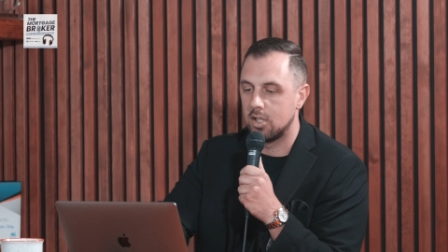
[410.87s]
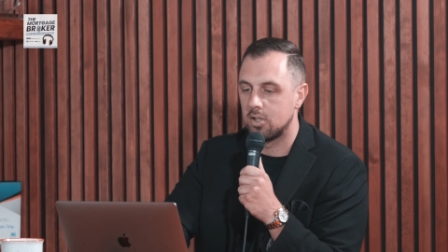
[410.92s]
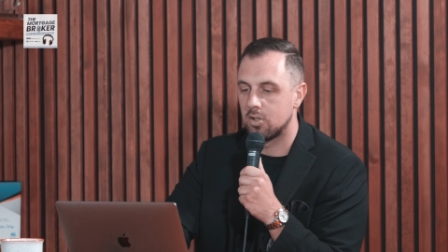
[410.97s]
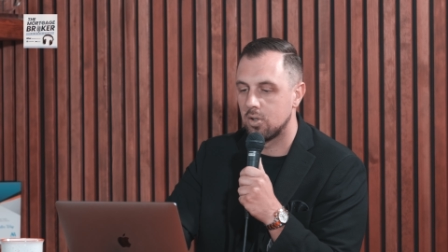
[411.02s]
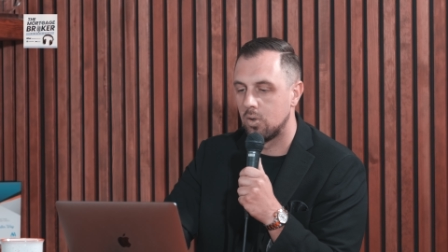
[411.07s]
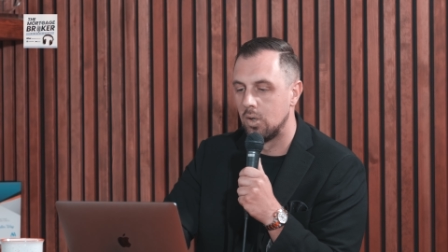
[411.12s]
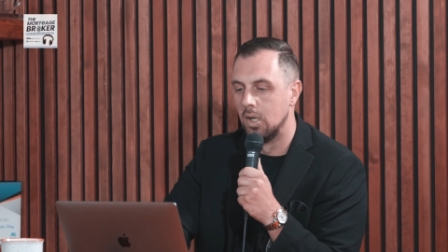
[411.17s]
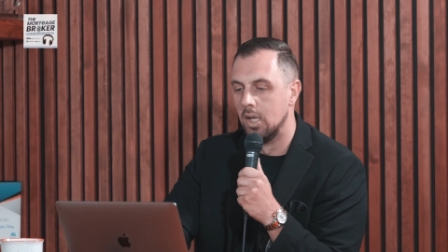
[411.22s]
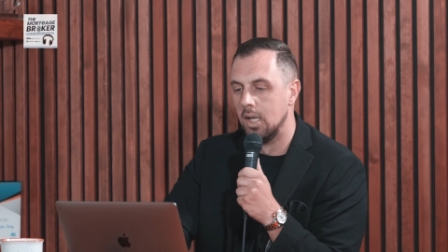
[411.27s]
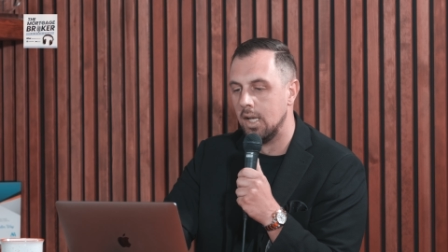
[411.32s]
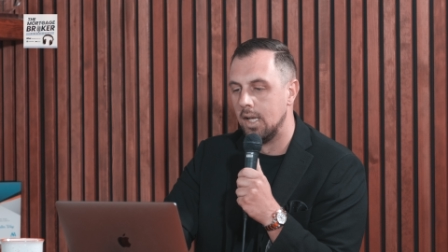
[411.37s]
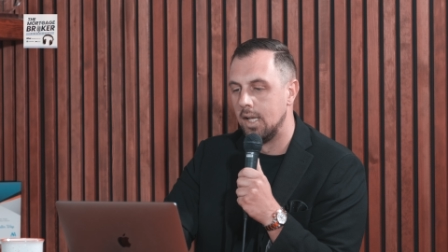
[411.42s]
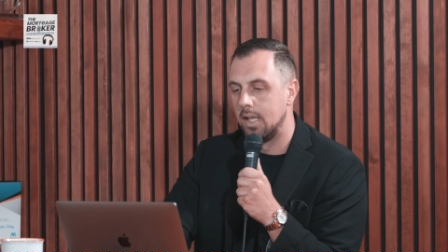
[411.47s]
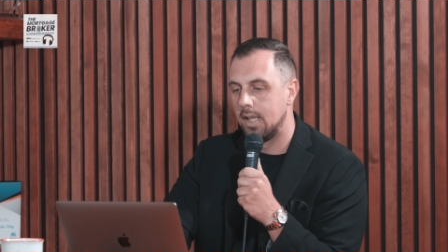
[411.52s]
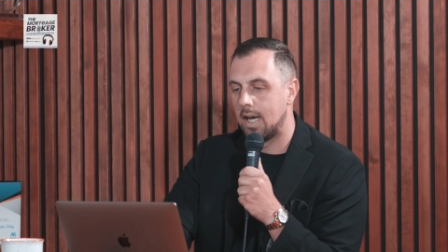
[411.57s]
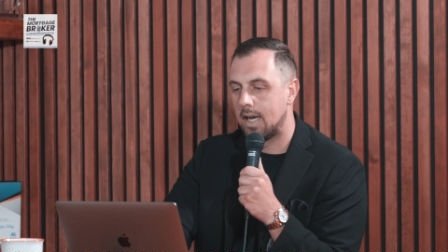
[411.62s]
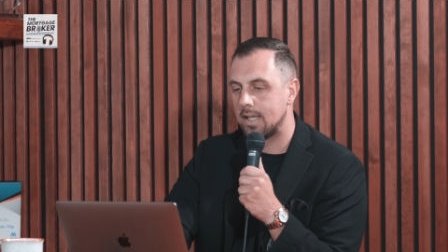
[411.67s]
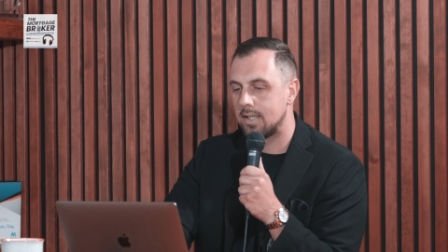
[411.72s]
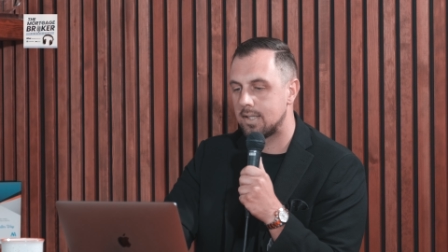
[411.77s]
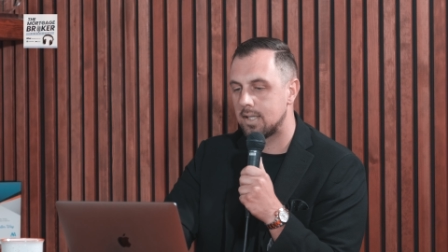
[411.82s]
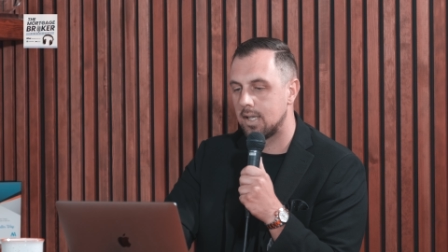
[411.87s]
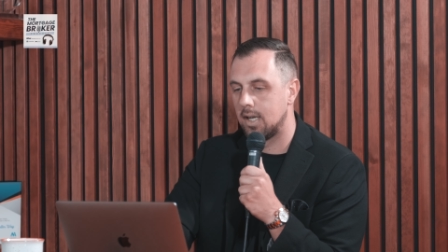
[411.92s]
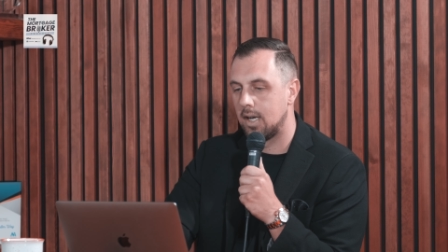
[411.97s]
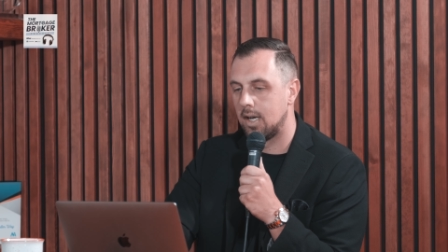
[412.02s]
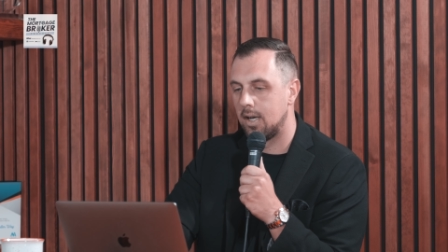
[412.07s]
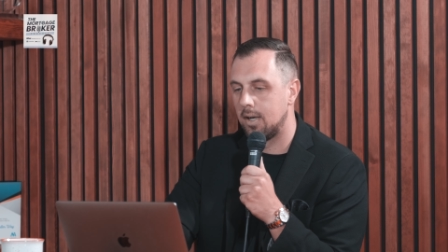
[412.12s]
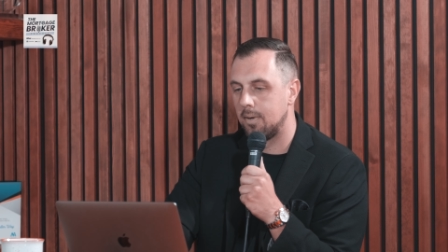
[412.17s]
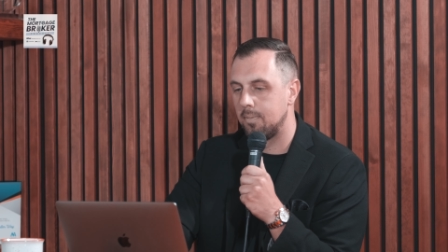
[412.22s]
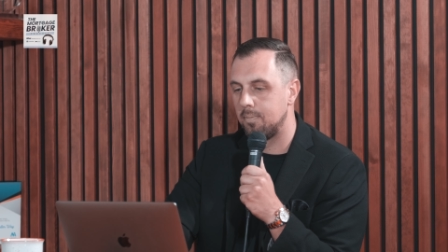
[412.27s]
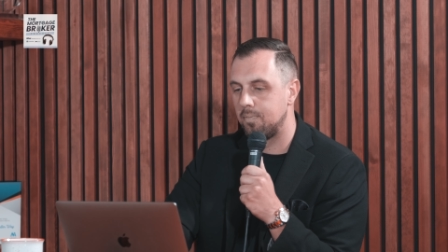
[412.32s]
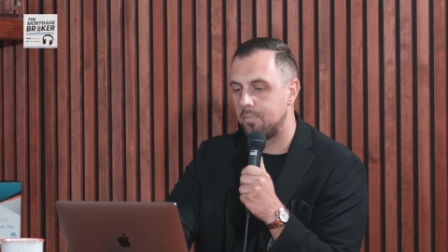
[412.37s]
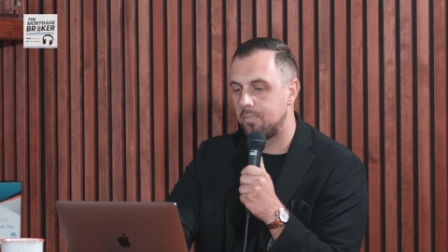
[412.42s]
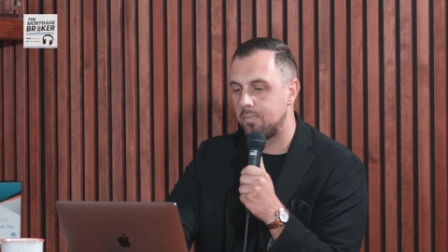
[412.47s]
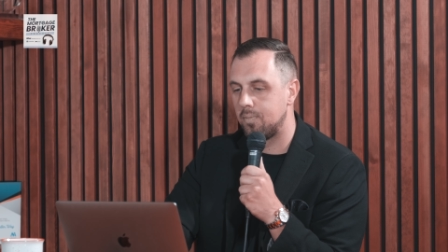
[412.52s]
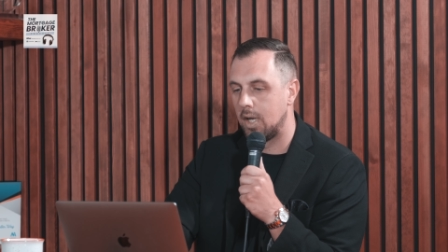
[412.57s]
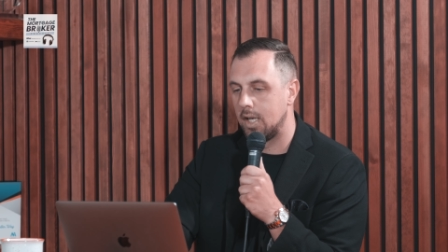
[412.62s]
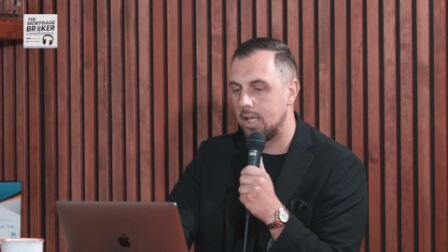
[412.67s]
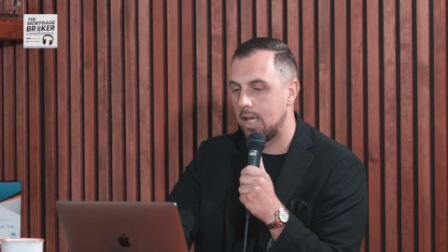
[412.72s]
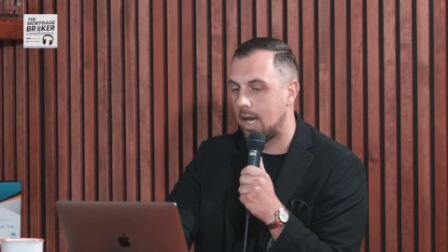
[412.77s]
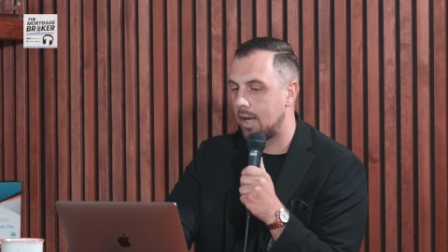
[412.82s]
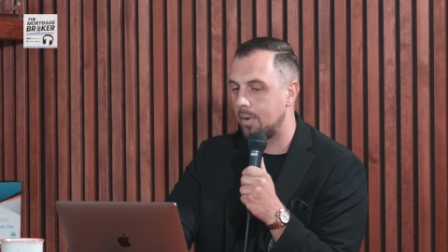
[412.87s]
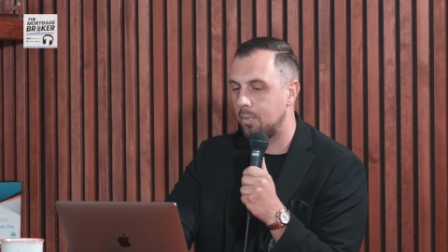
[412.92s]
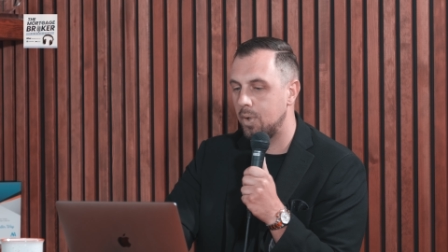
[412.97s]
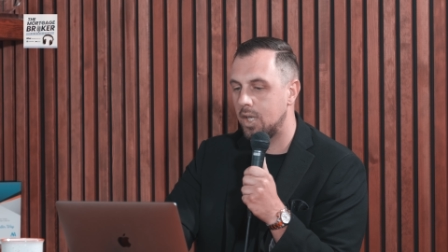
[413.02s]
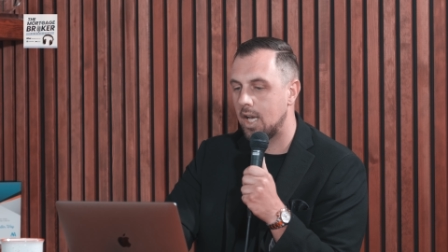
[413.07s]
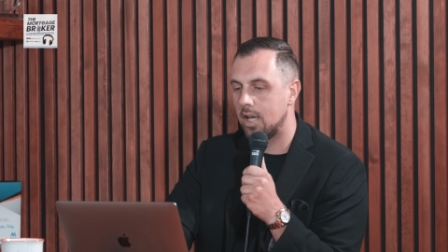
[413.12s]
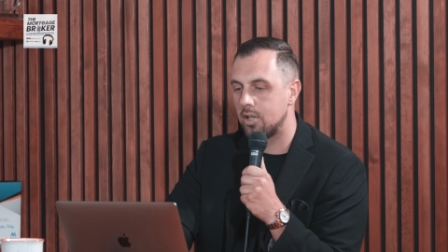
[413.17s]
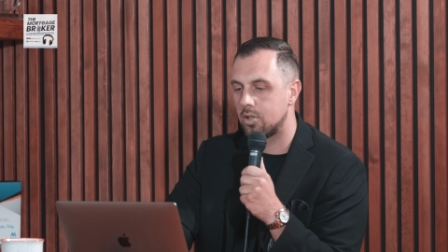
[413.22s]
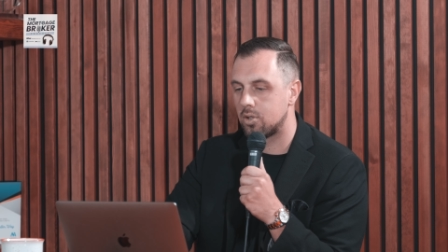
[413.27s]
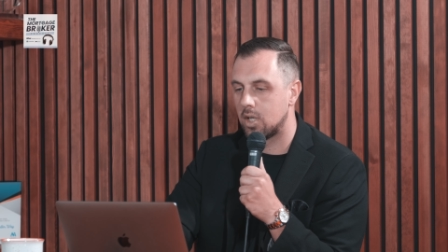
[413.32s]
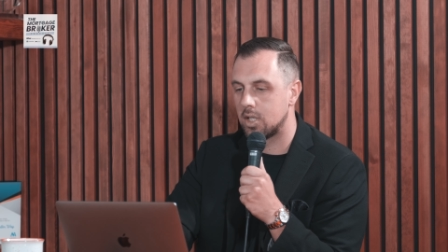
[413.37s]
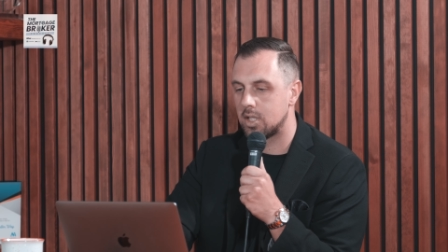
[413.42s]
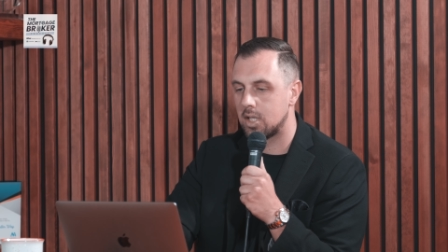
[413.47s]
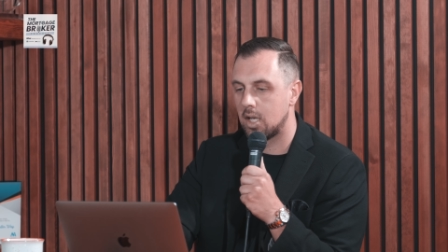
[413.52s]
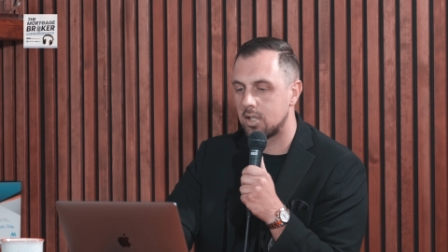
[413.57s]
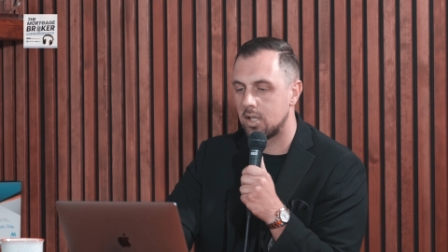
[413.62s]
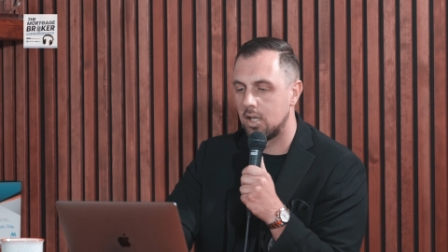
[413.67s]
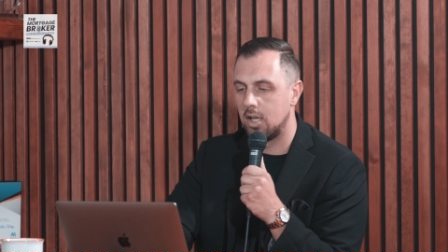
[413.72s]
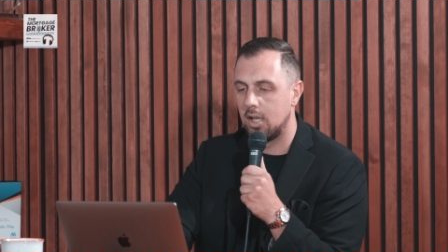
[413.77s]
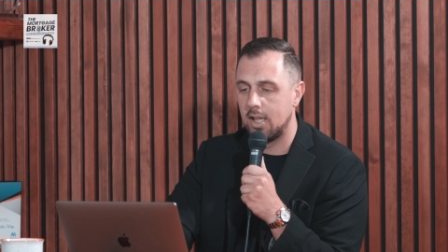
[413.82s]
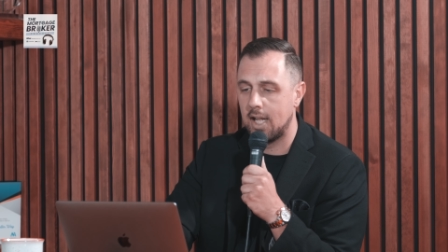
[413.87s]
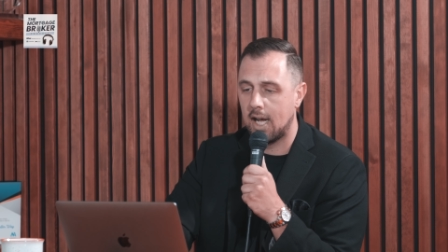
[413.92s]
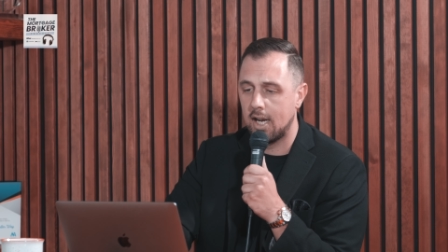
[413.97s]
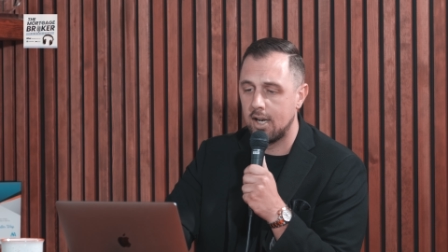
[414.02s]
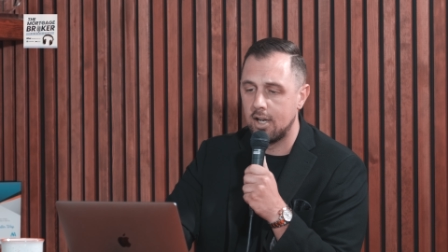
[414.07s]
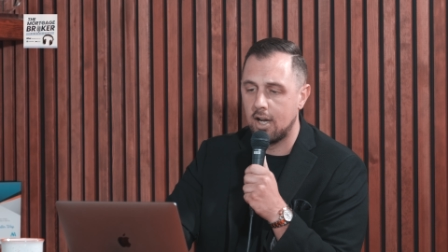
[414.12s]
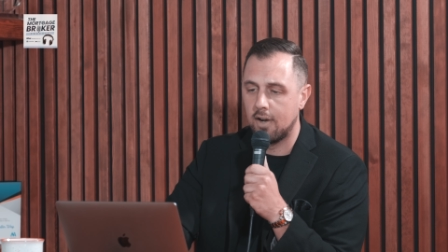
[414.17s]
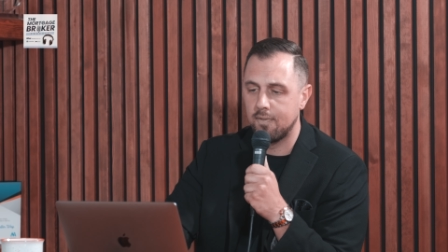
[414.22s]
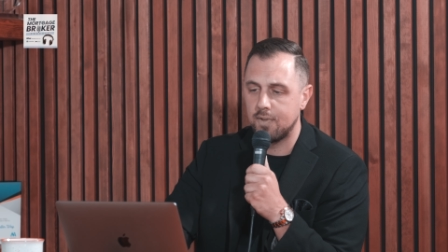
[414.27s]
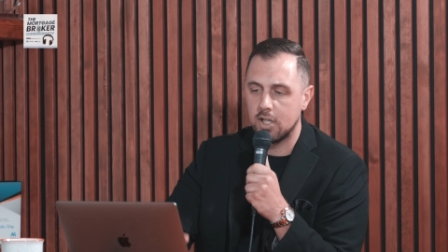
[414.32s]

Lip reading: So that's we can't stress that enough.